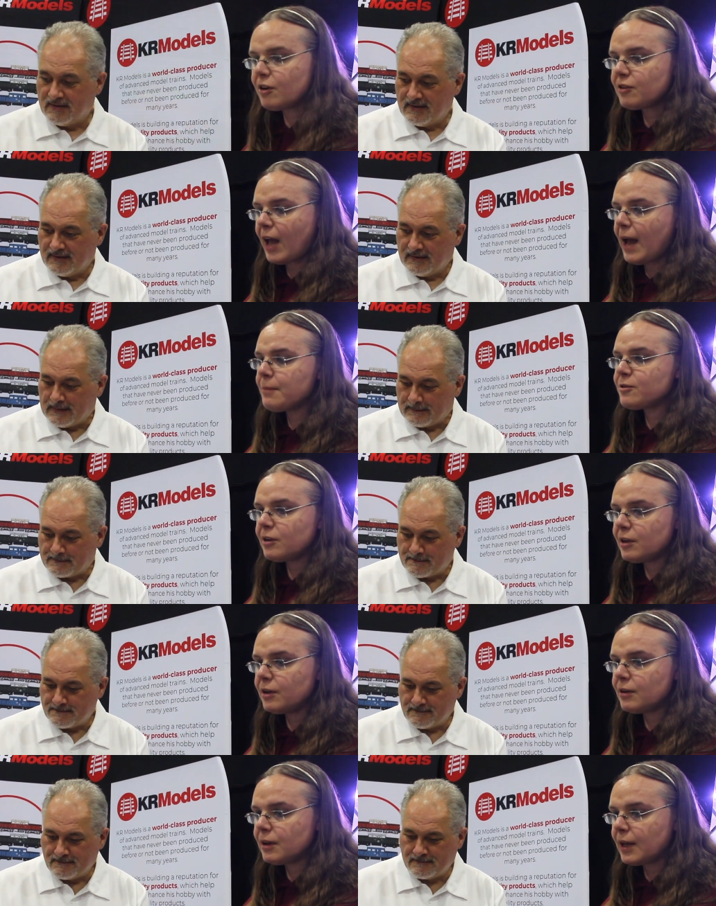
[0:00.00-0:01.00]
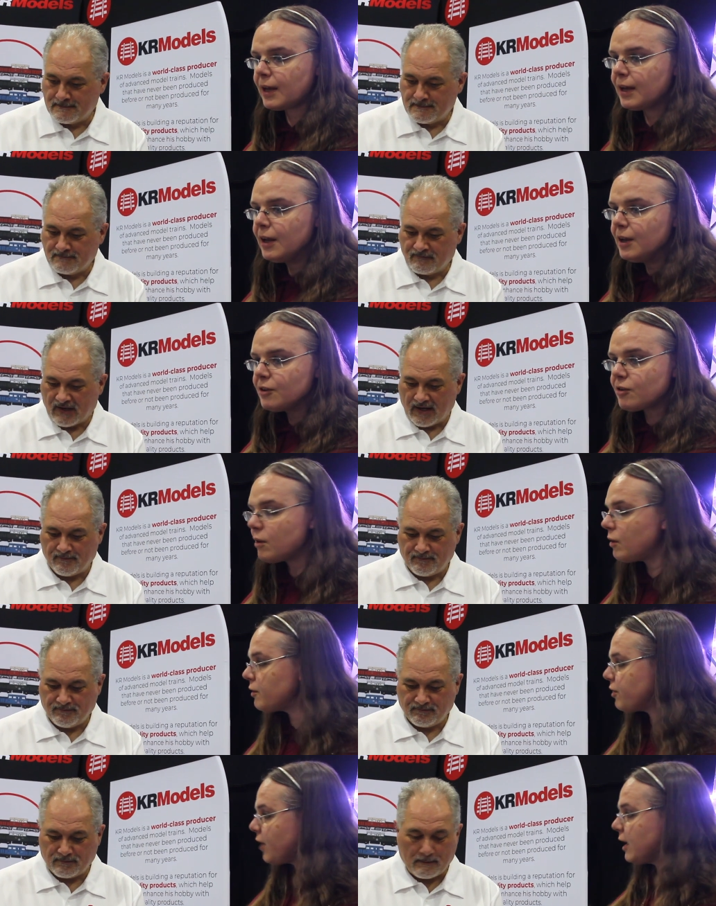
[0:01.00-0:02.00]
Speaker 1: does, absolutely. Yeah. So
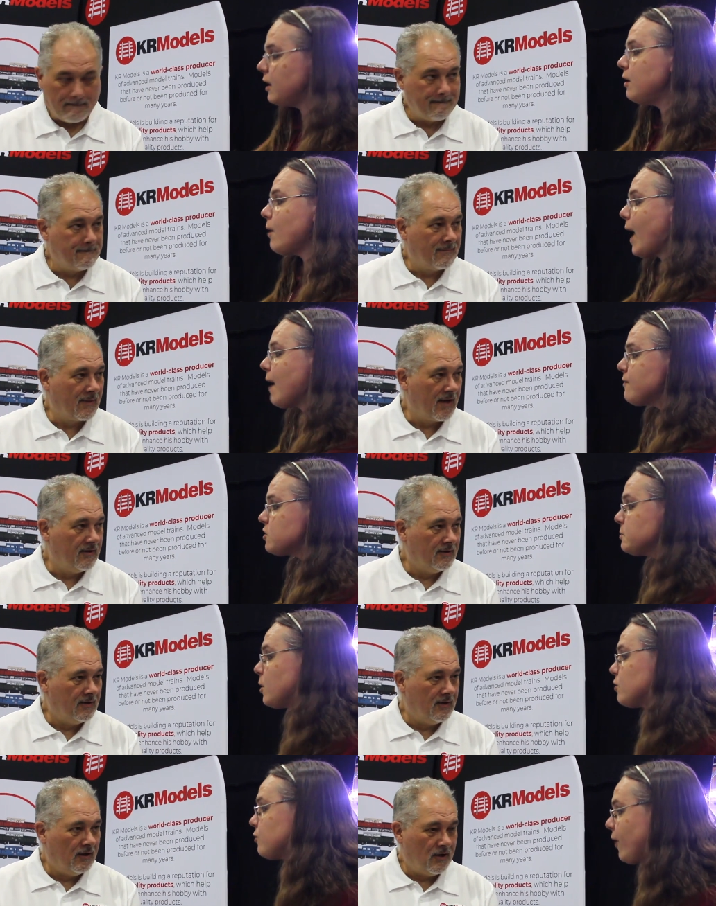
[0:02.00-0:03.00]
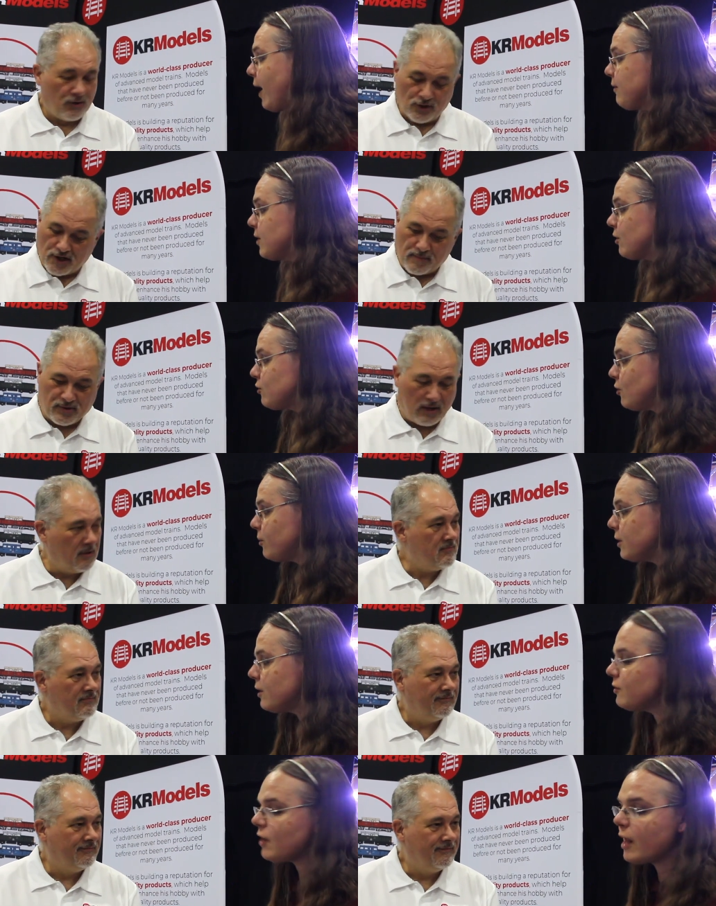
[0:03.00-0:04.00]
look, thank you ever so much for having a talk
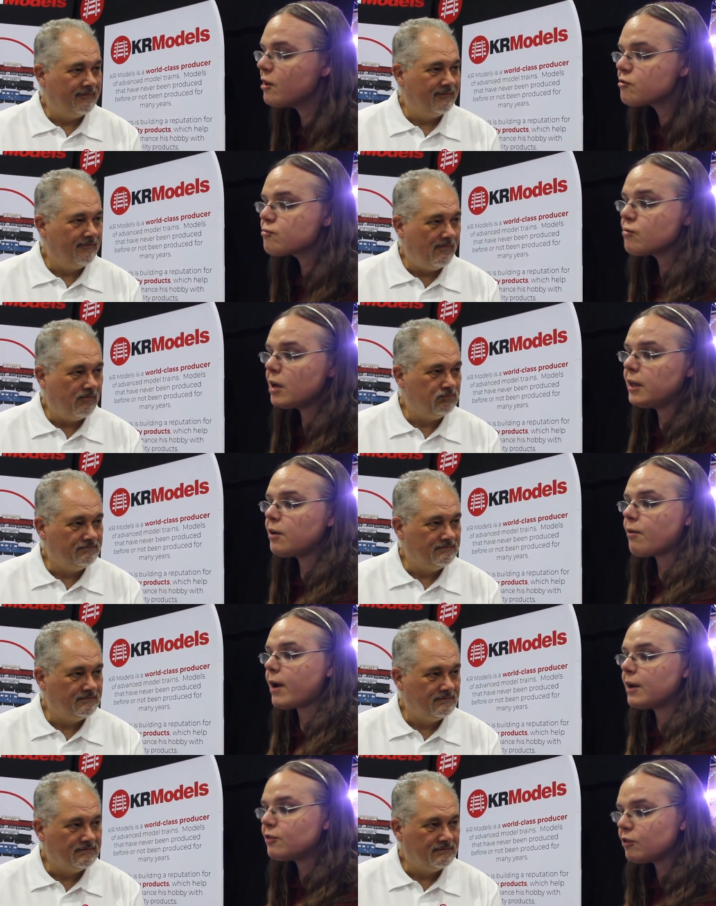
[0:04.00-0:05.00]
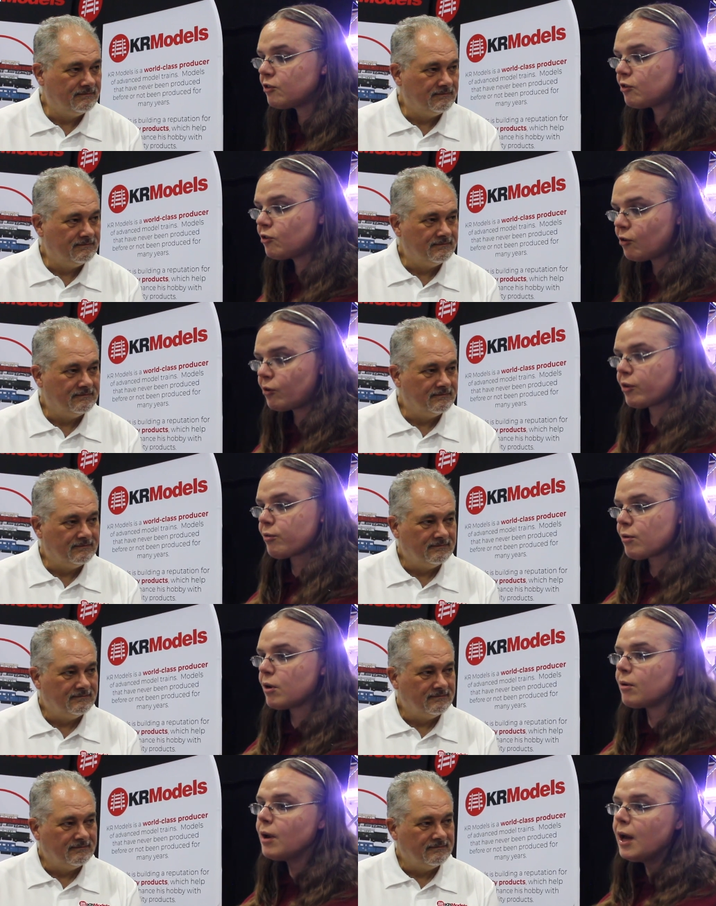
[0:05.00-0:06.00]
with us, and it's really great just to talk
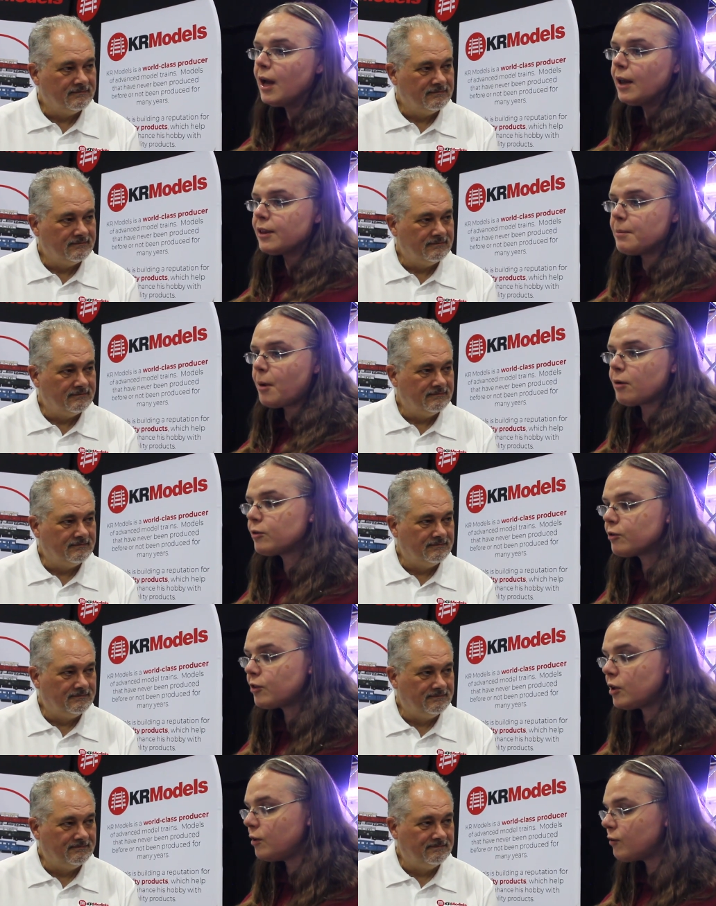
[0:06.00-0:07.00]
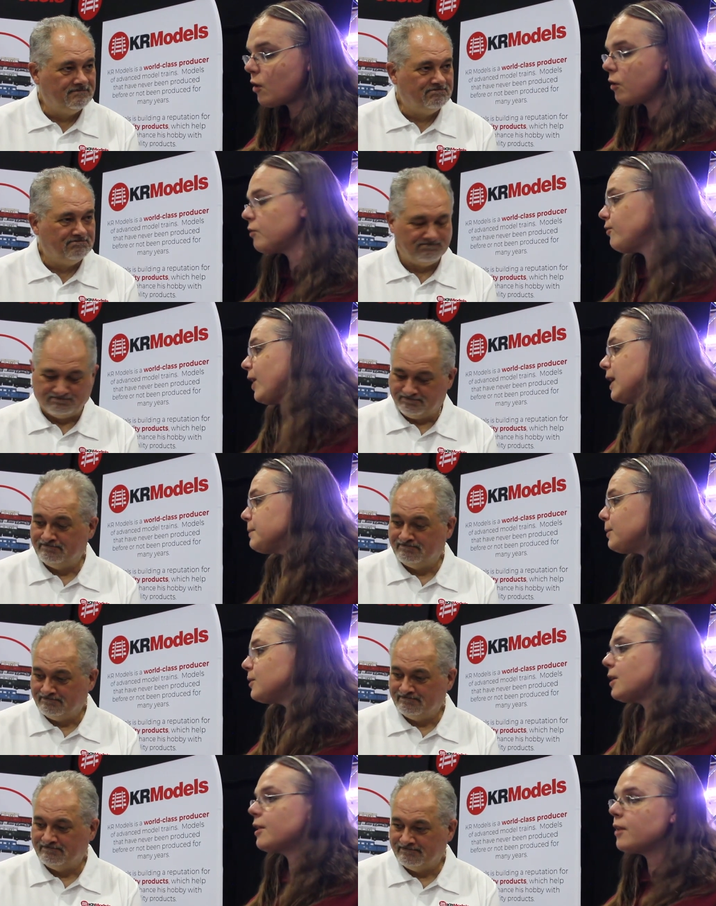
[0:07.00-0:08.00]
through the models that you've got
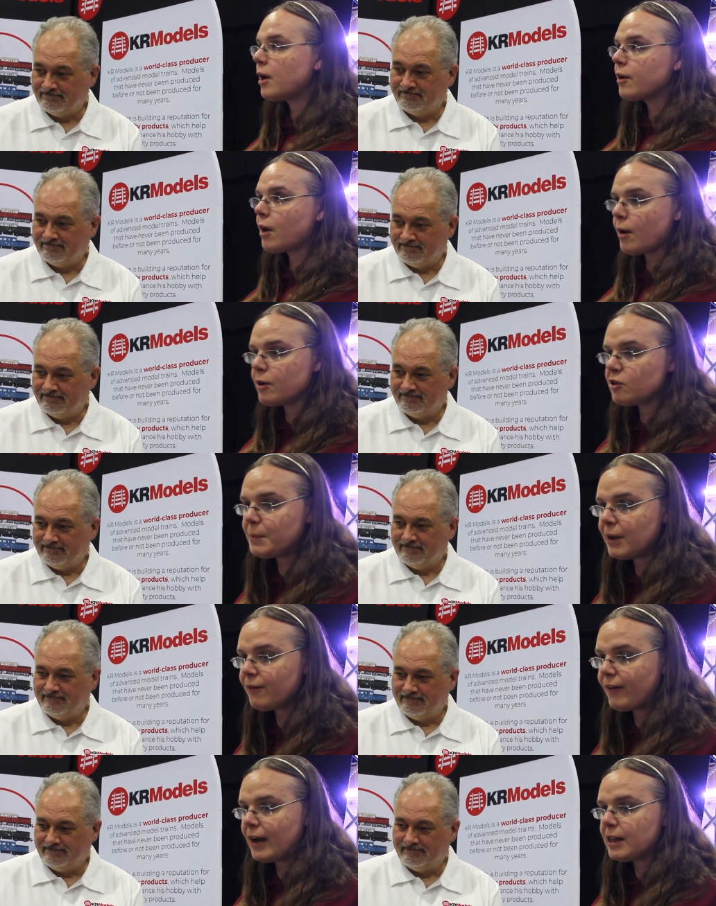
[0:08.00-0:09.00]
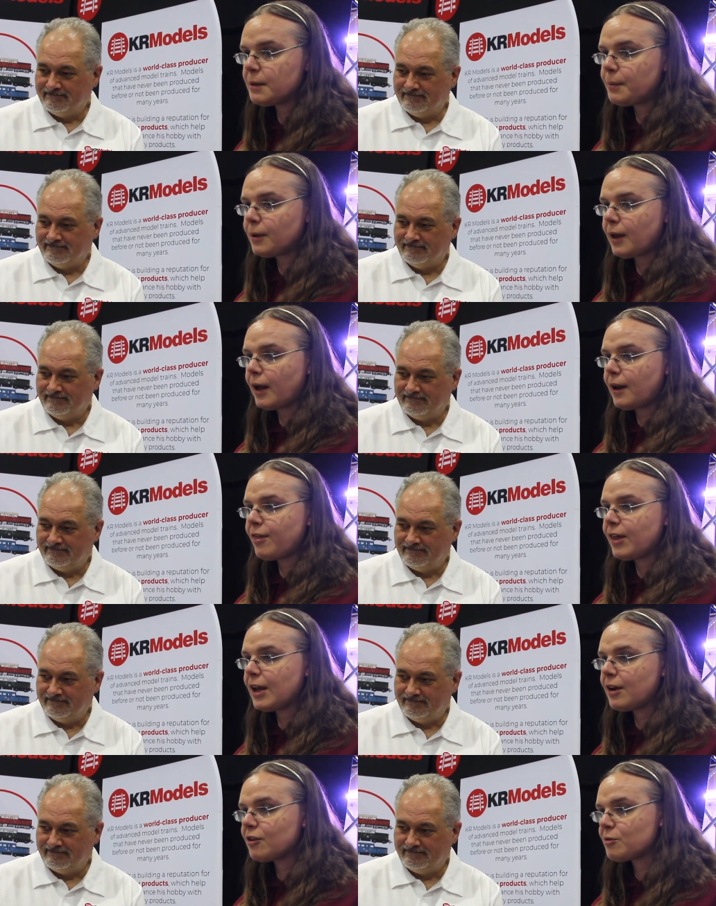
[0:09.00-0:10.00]
available and that are going to be available. And I
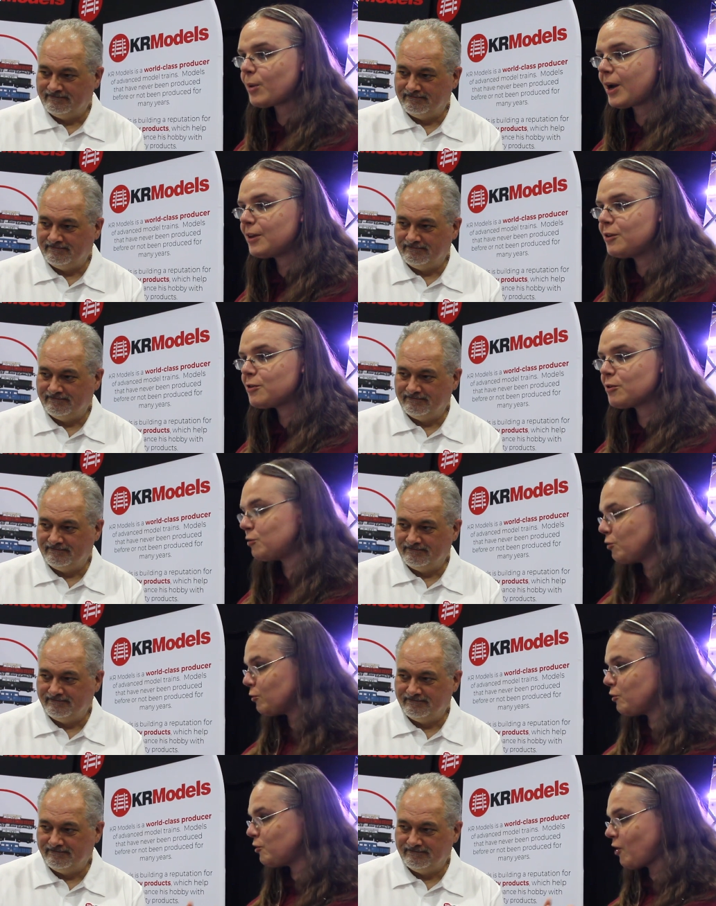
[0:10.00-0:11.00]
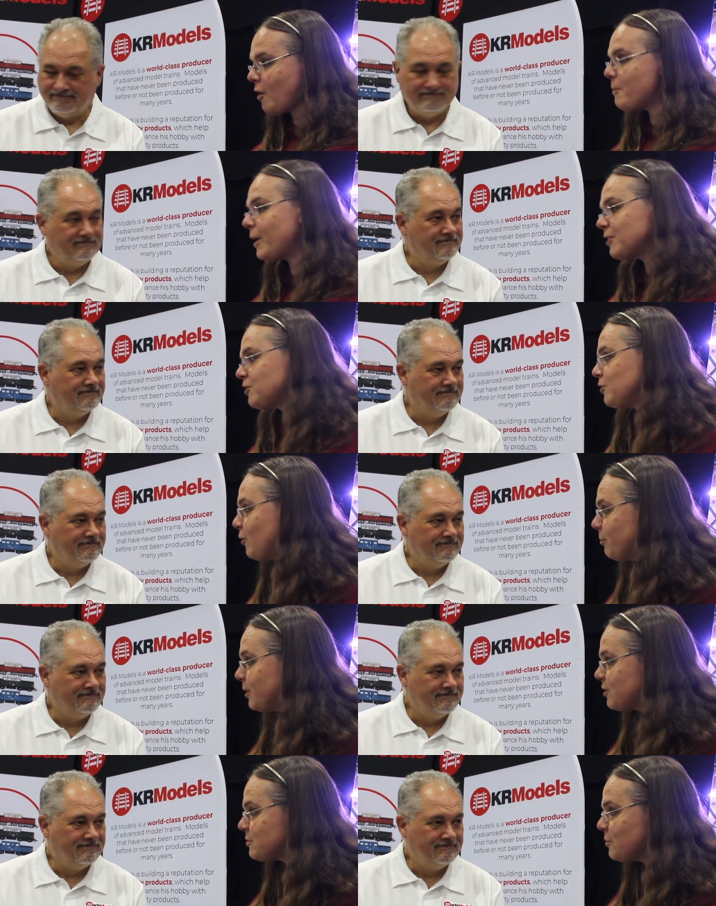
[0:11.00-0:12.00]
think as well, you sort of took the show by
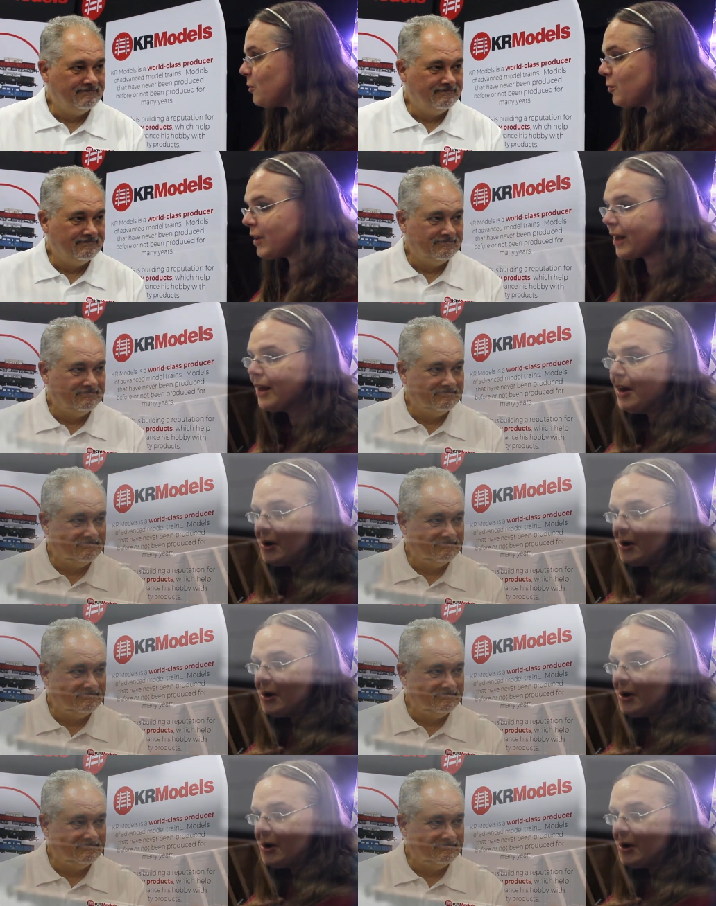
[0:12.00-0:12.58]
storm this morning